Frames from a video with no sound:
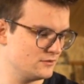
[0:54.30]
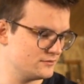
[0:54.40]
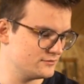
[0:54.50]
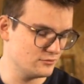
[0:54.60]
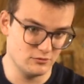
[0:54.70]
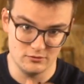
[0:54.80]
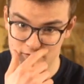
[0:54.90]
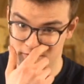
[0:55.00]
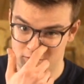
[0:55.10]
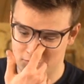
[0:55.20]
So
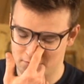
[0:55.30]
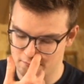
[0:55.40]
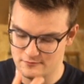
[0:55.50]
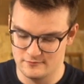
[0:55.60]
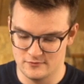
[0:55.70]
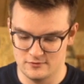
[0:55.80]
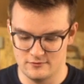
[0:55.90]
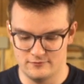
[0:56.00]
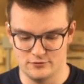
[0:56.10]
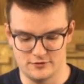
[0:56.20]

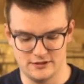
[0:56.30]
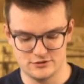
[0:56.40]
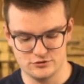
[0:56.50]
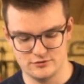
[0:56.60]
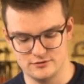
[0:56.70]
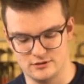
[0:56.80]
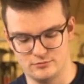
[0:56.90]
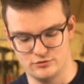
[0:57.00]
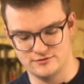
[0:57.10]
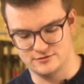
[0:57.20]
for the neck joint I
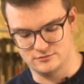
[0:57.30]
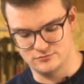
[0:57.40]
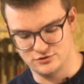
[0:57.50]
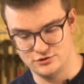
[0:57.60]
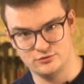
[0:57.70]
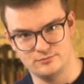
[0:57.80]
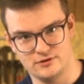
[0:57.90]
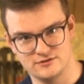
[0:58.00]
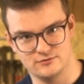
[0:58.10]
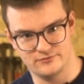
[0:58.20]
bought some genuine
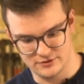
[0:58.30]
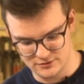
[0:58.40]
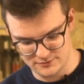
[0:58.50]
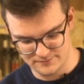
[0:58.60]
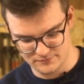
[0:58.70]
parts from Fender.